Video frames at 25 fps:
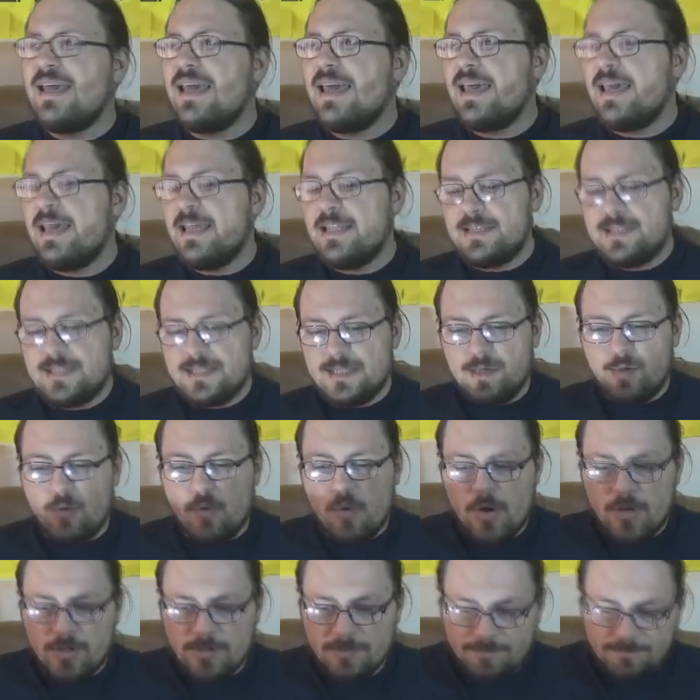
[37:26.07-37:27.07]
and
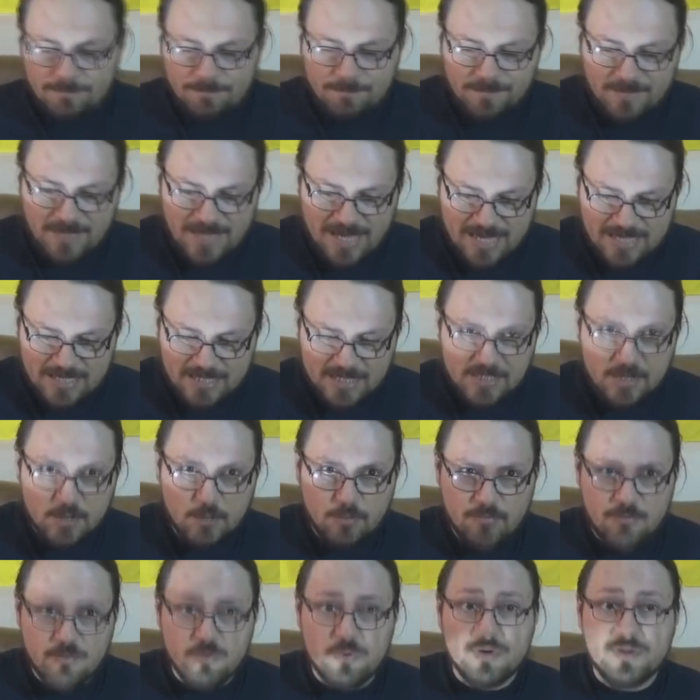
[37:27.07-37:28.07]
so on and
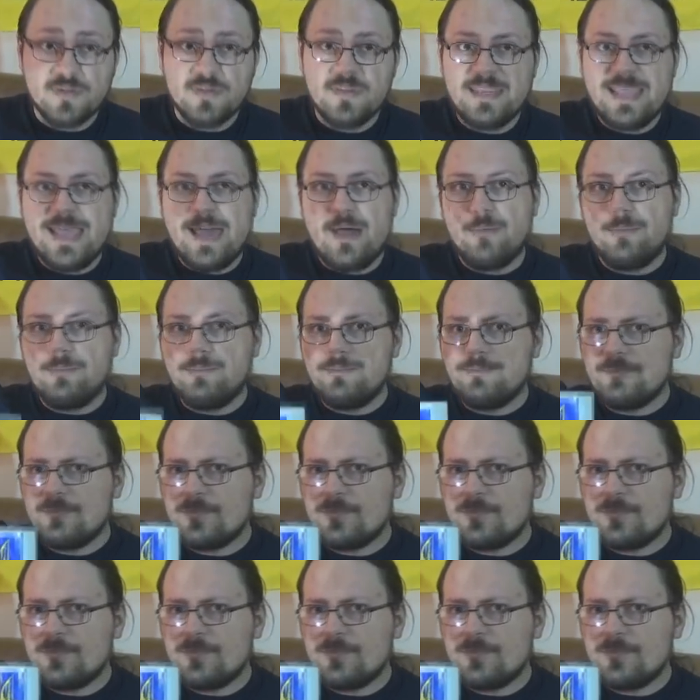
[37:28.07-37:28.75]
so forth. Now,